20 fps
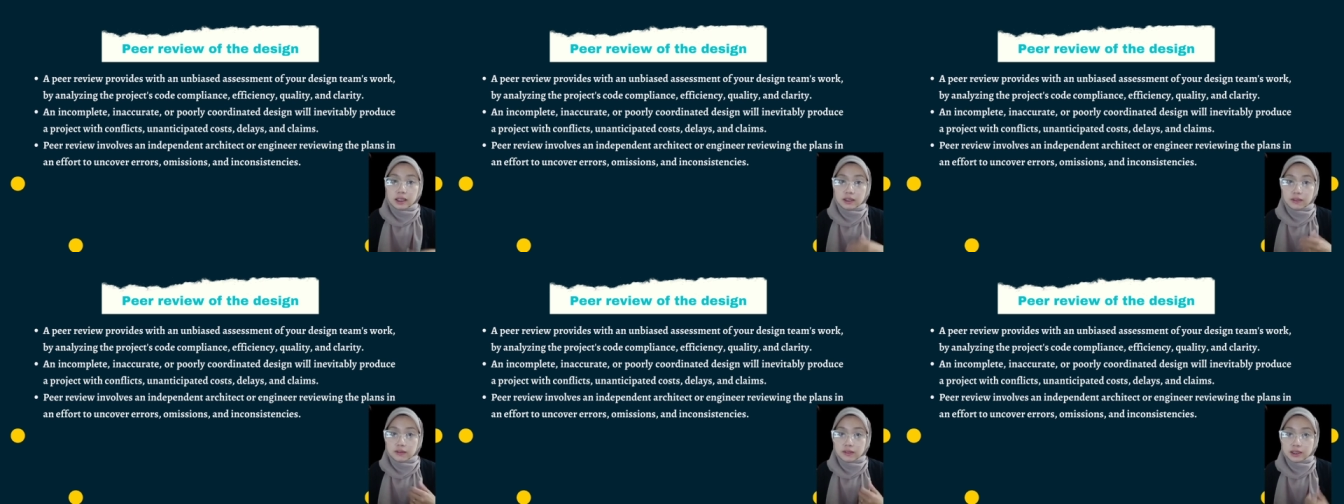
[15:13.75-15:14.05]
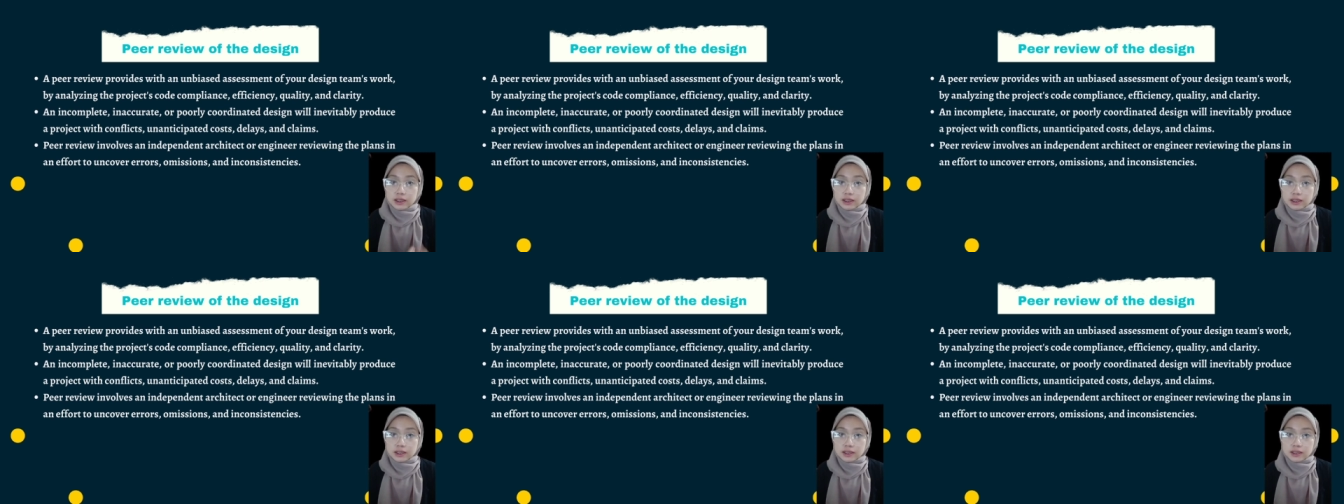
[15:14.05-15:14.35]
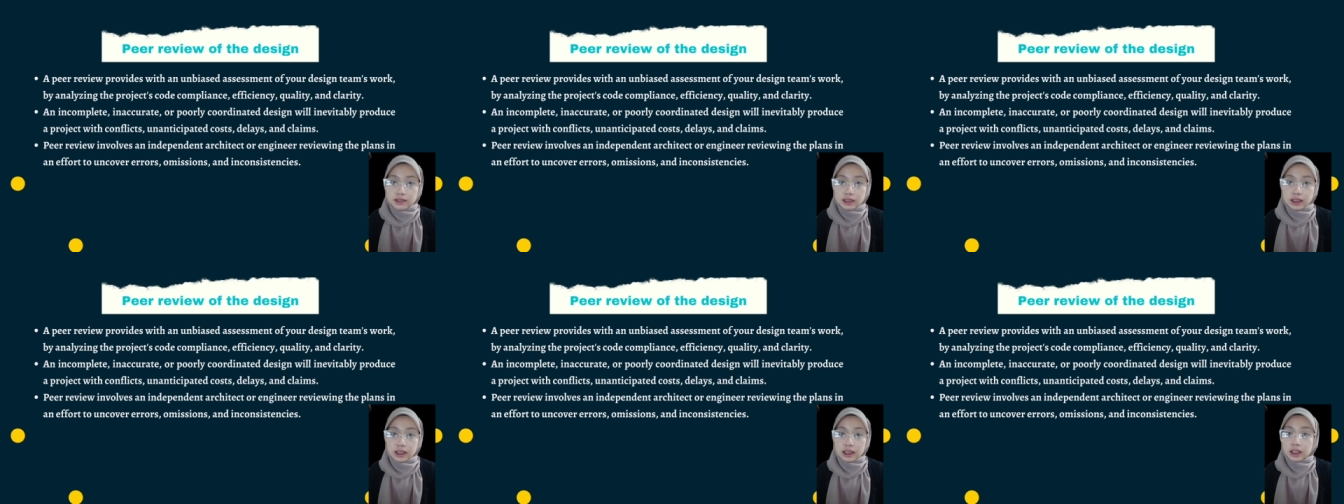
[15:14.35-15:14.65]

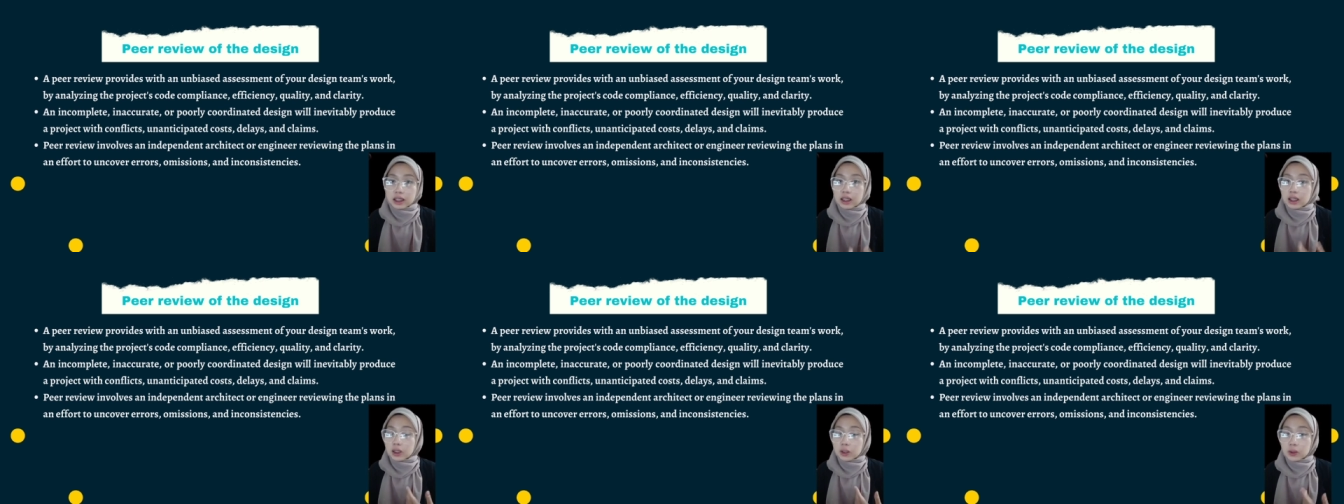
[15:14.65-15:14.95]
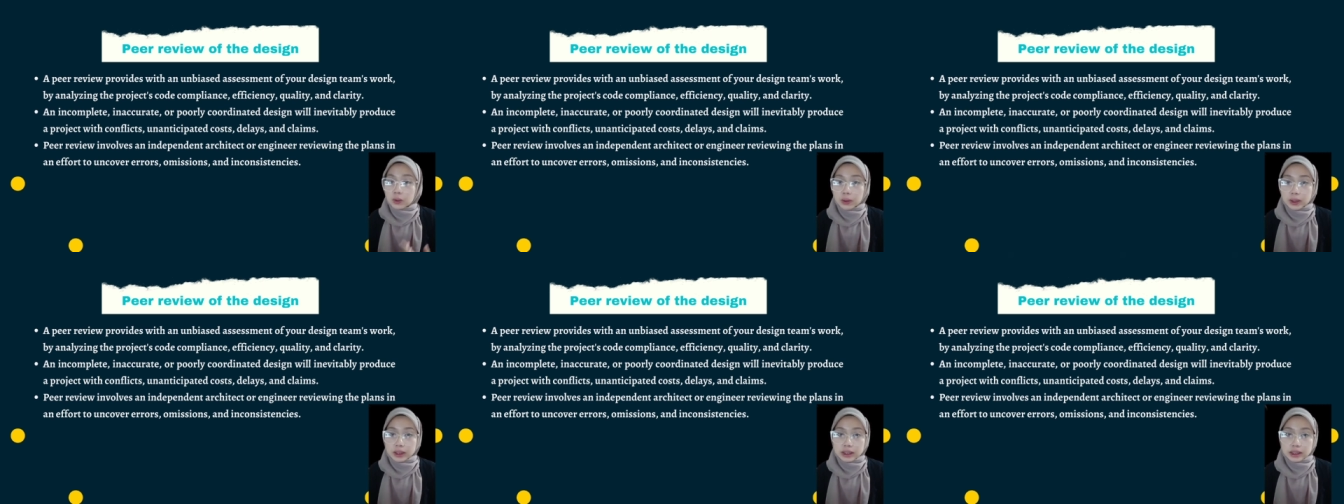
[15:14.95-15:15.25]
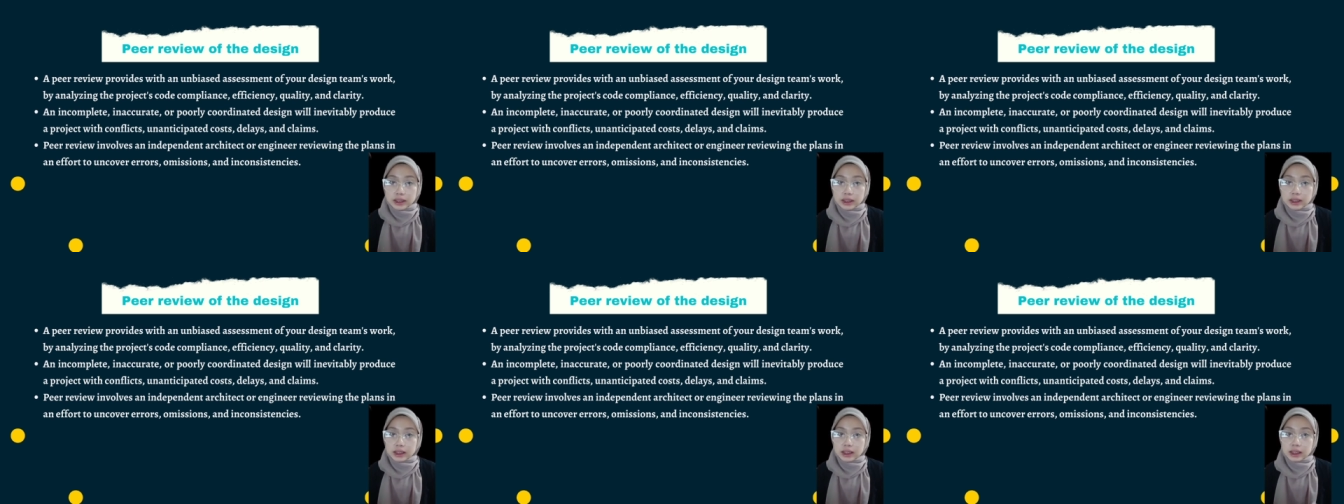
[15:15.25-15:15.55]
efficiency,
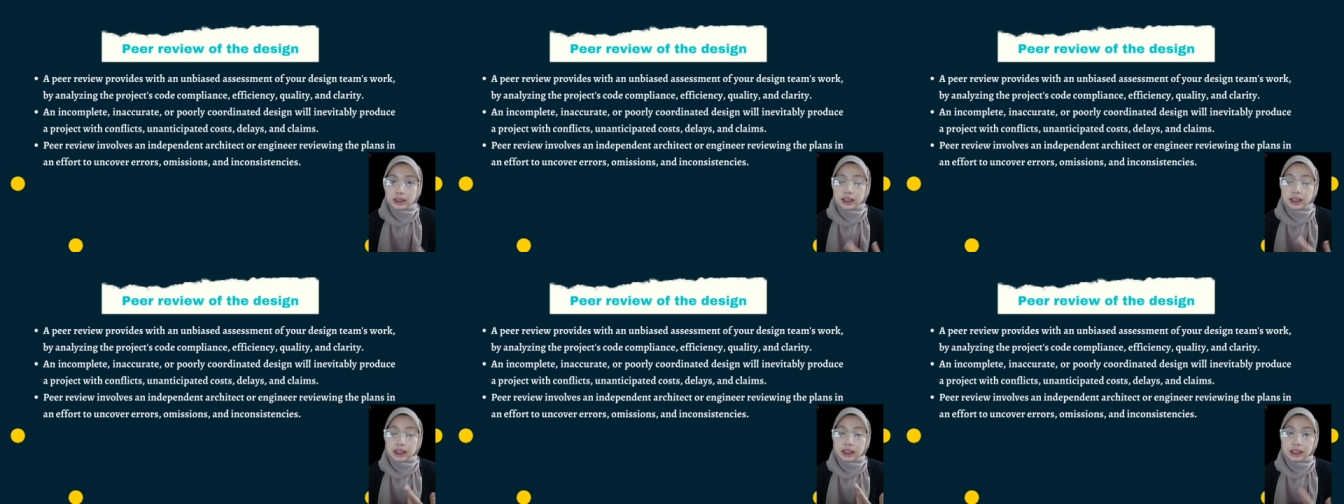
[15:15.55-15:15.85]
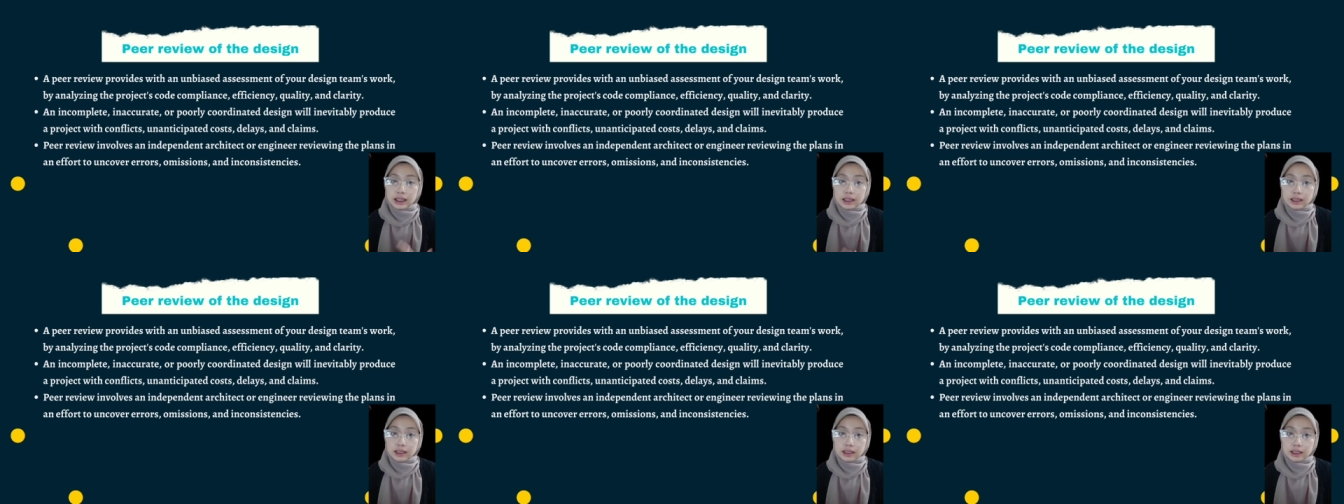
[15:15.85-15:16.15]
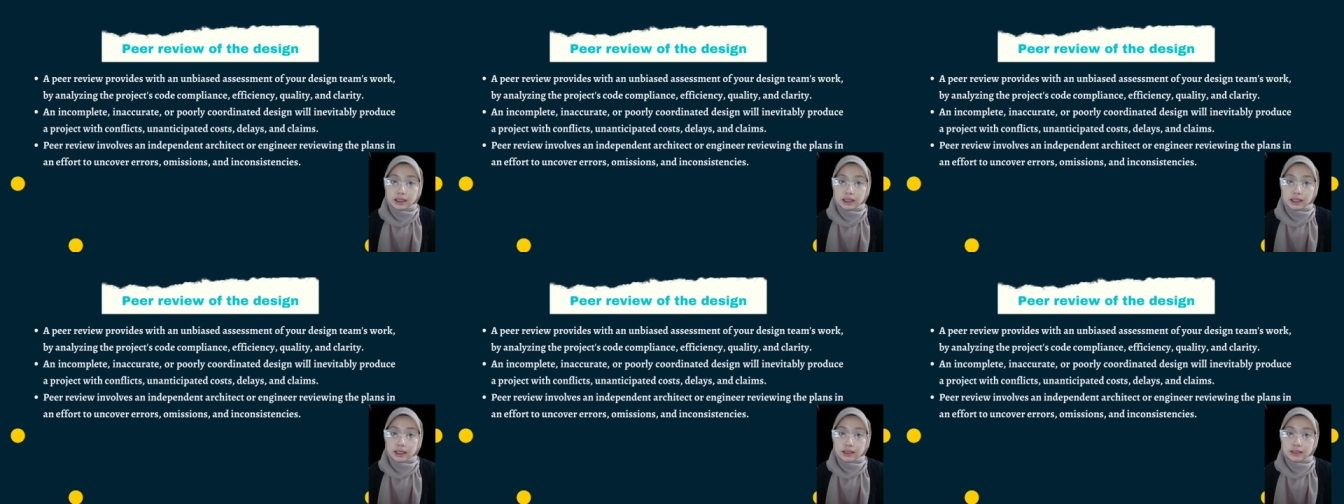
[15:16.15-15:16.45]
quality, and
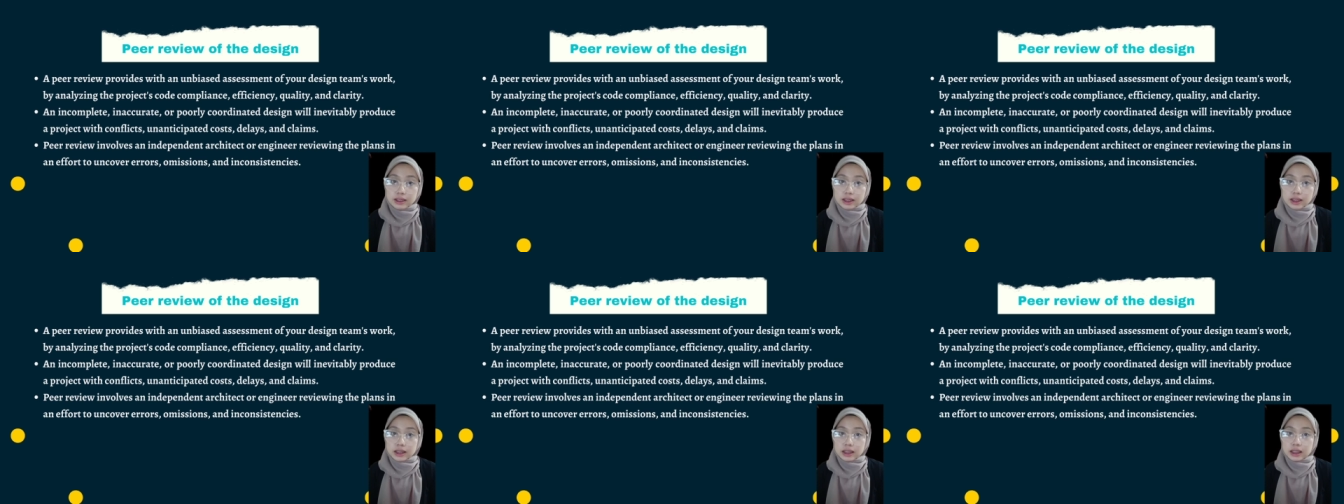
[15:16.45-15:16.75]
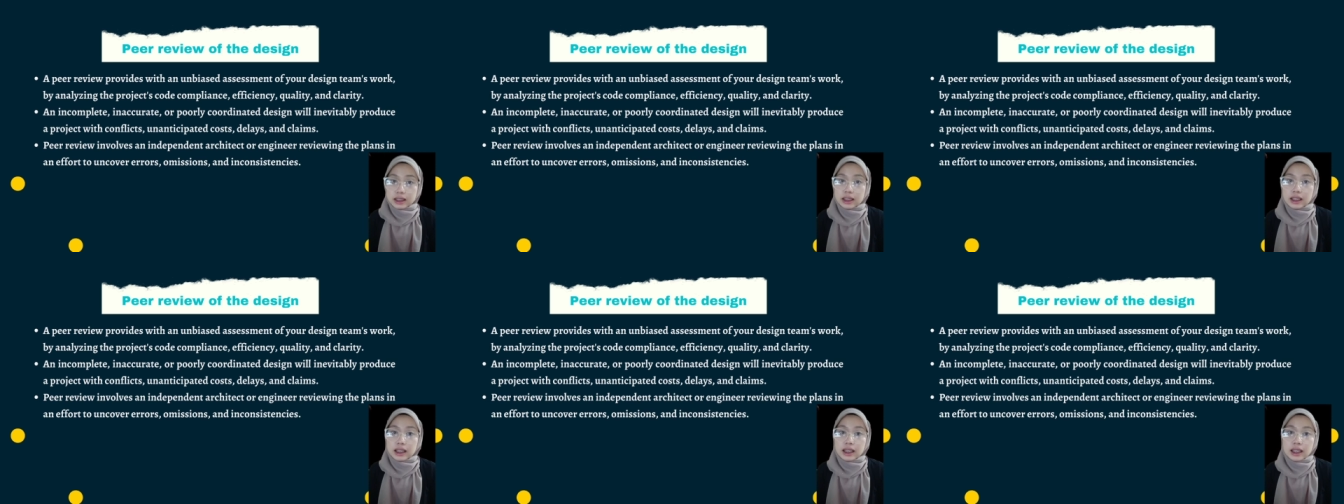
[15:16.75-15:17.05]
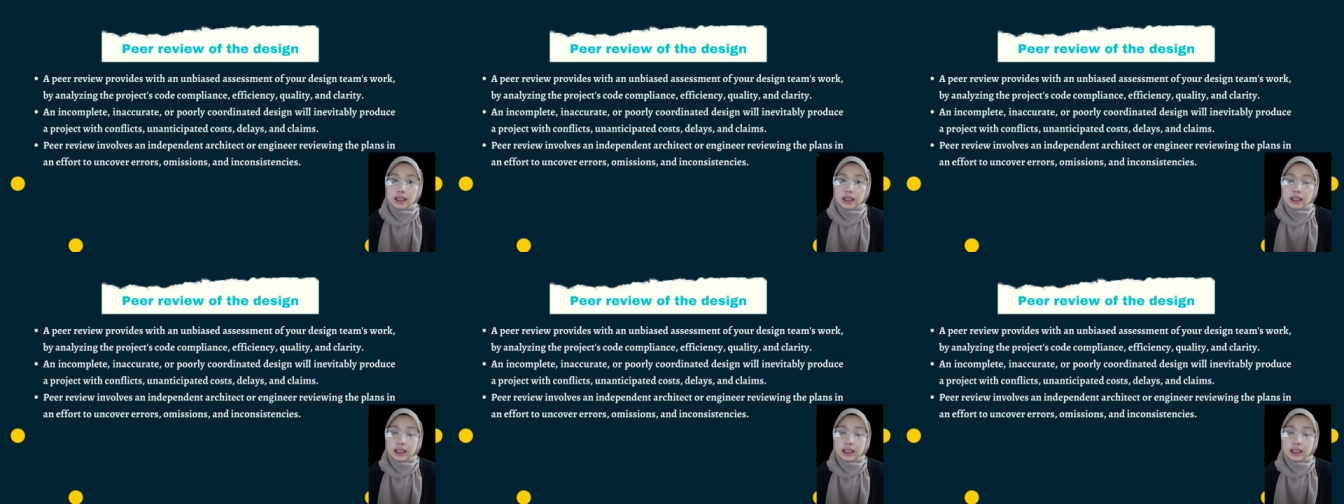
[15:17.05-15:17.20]
the clarity.